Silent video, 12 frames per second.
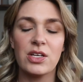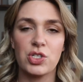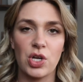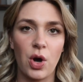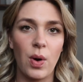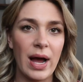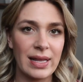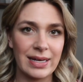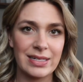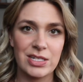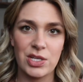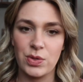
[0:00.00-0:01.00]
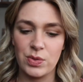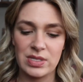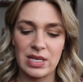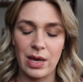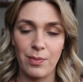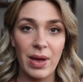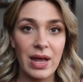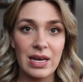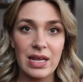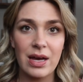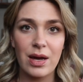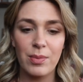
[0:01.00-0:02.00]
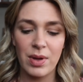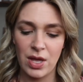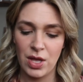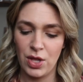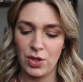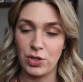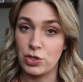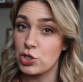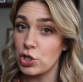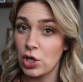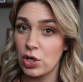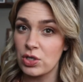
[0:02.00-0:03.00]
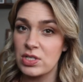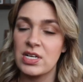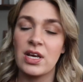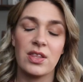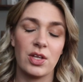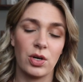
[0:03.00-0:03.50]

So I like to use Campendium, The Dyrt.